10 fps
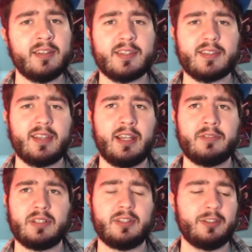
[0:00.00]
It's kind
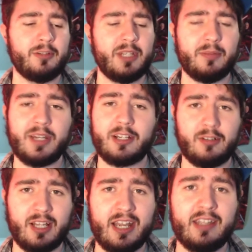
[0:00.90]
of unclear to me, I'm not
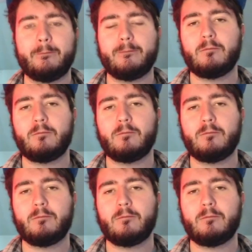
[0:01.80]
going to lie.